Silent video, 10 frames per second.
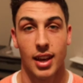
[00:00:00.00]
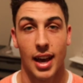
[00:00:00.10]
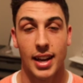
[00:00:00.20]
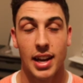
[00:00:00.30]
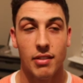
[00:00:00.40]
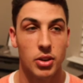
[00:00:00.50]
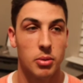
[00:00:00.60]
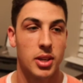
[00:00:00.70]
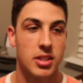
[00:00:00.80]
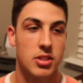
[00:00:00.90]

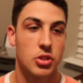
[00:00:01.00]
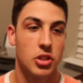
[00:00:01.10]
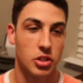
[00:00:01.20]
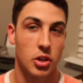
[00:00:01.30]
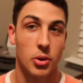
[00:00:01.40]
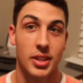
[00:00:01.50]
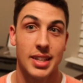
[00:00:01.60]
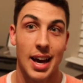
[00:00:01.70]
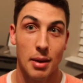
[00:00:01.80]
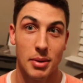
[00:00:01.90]
it because you should show the
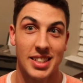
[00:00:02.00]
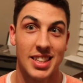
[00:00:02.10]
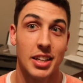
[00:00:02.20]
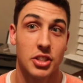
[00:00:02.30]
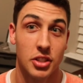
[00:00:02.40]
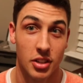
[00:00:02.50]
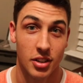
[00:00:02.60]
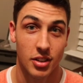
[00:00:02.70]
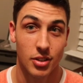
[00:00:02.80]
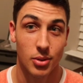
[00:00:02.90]
time and attention
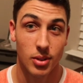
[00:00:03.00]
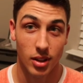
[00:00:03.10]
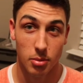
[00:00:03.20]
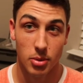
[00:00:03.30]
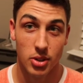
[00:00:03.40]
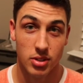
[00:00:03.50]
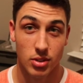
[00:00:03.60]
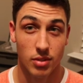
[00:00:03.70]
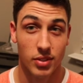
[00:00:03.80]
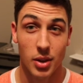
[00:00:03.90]
to the other person.
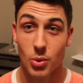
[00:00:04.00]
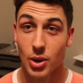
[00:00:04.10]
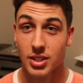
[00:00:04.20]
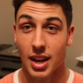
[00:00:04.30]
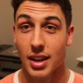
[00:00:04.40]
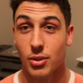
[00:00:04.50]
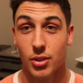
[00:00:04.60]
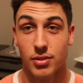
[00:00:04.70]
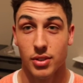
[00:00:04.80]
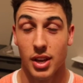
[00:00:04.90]
So if that works, I don't
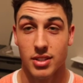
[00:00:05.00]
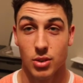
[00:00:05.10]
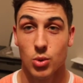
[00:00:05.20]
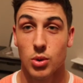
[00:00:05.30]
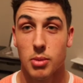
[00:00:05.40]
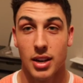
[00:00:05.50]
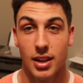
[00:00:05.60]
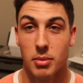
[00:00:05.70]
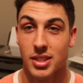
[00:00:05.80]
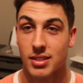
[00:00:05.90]
know if you guys are cool about
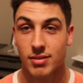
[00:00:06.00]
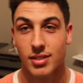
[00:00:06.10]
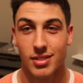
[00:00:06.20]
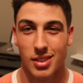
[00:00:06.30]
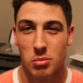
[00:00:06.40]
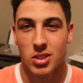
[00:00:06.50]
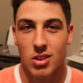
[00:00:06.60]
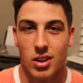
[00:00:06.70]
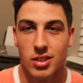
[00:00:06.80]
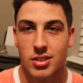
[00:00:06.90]
it. I mean, it's
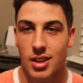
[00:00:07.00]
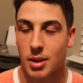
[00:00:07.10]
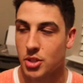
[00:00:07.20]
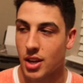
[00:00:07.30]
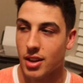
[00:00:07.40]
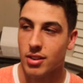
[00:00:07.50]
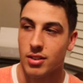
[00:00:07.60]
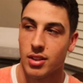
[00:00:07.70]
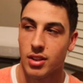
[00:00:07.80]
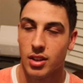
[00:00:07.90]
alright, Snapchat or,
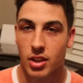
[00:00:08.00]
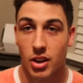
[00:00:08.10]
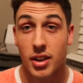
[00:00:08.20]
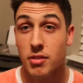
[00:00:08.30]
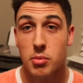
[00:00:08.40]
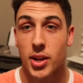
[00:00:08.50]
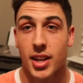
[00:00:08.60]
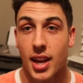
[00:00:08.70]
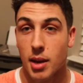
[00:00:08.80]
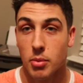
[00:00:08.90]
you know, I never bring
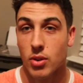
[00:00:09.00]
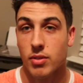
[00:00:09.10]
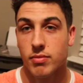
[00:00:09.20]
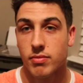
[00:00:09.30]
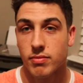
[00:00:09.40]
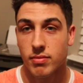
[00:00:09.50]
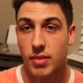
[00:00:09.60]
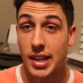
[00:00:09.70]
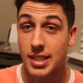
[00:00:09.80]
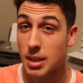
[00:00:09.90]
a camera
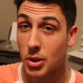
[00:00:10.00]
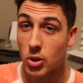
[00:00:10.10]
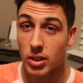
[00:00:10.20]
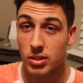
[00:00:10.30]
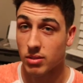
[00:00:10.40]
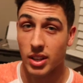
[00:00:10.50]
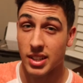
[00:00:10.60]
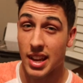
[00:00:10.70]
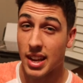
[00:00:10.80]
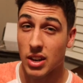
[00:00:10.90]
anytime I go out on
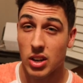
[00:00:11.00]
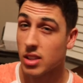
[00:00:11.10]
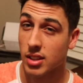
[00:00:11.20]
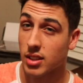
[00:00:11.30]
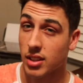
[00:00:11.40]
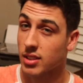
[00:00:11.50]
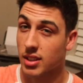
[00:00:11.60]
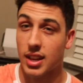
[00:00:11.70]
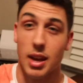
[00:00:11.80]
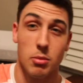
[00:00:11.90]
a date or anything. Like,
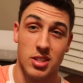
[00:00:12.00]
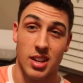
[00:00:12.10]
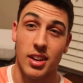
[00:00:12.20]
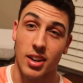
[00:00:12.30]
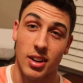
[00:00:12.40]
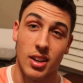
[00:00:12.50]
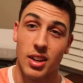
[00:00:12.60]
the camera stay here.